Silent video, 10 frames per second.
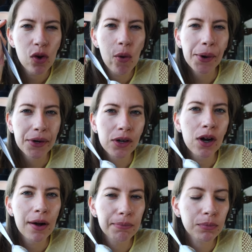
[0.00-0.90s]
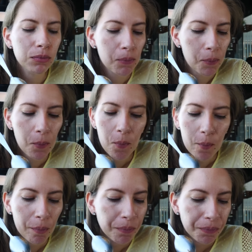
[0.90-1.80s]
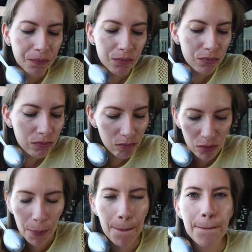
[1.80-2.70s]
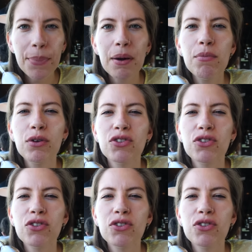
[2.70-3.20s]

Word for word: You know where to come. I know where to go. I wouldn't even Bembos think.